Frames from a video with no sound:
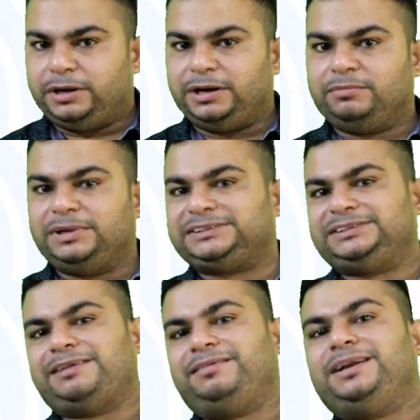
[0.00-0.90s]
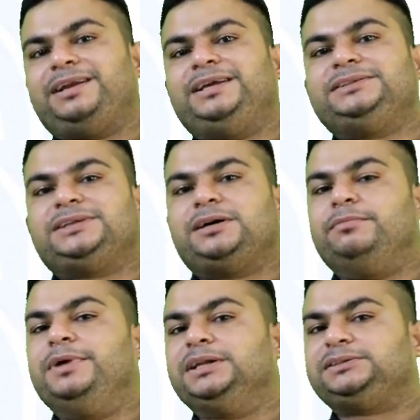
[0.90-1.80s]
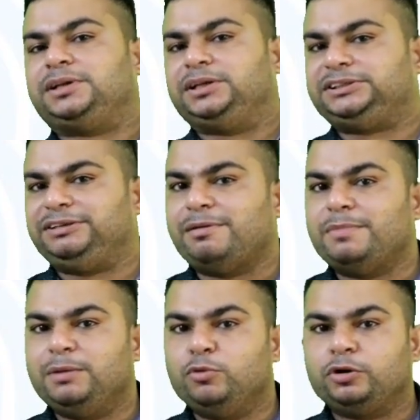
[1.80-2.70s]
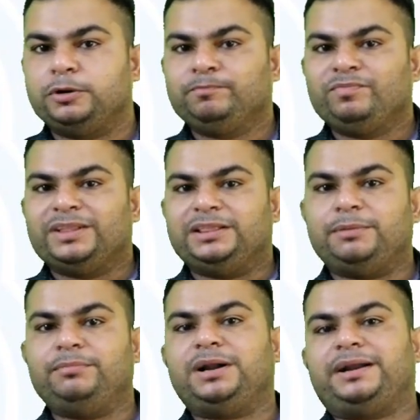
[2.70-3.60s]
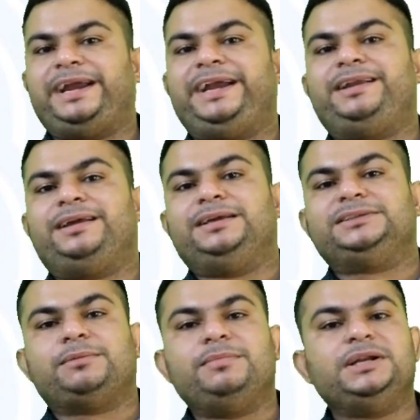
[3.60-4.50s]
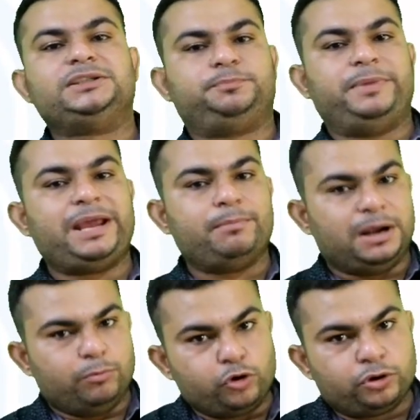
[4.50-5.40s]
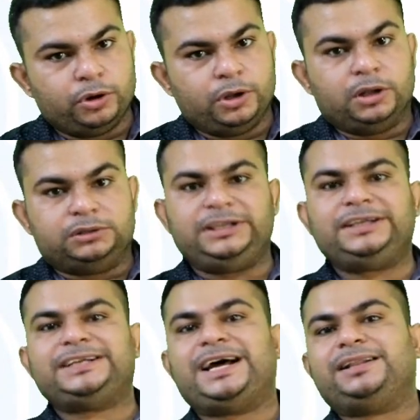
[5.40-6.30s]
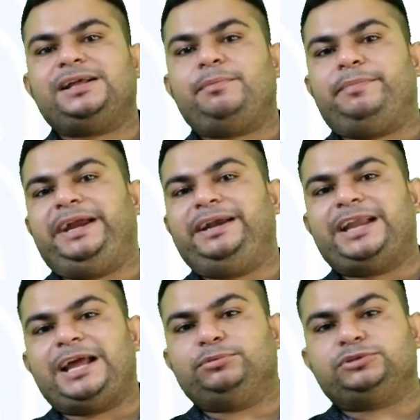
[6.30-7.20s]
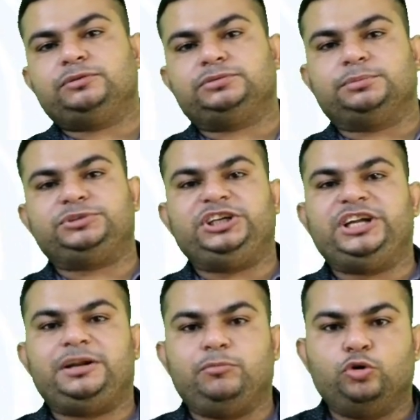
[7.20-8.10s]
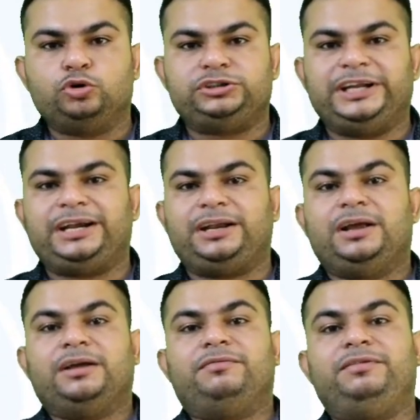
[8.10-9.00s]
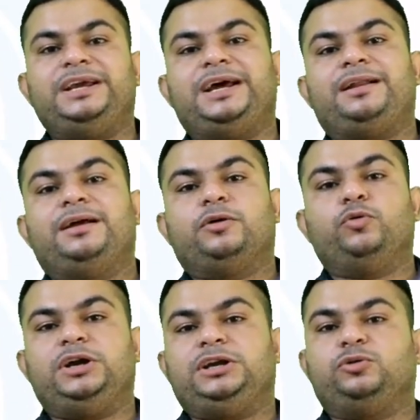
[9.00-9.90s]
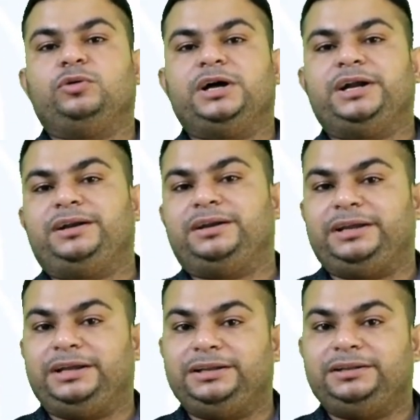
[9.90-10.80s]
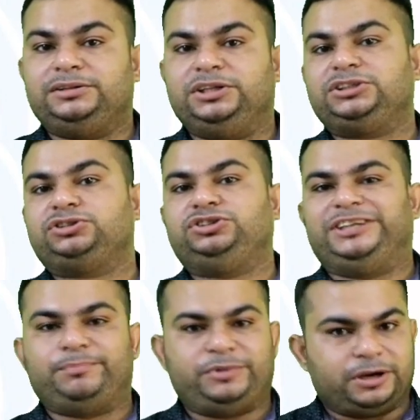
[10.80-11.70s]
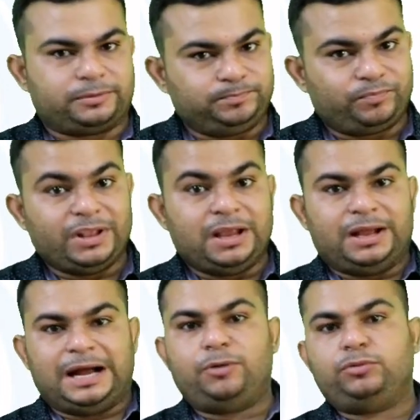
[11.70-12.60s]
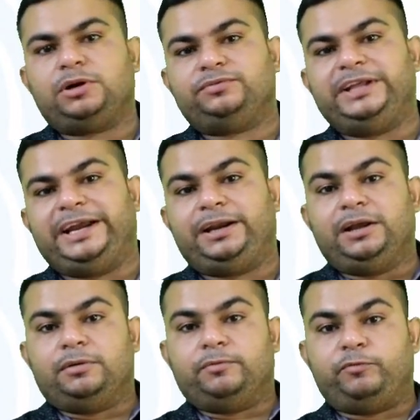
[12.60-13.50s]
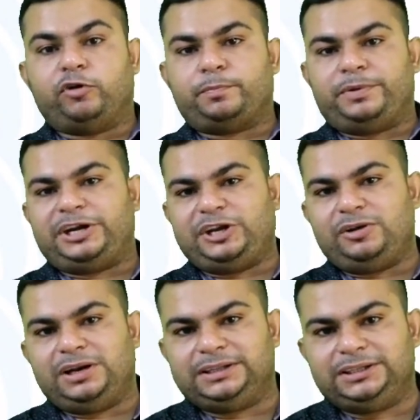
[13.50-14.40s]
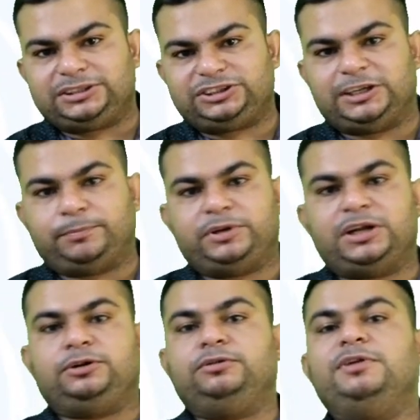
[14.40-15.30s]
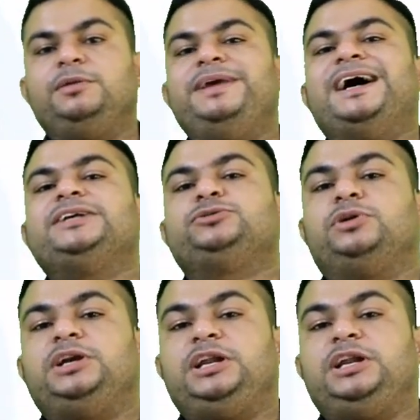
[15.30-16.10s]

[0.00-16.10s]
number 7 is a bills receivable book, number 8 is a bills payable book. These are the main types of subsidiary books that we are going to learn in this chapter. Out of that, for particular this chapter, you will be asked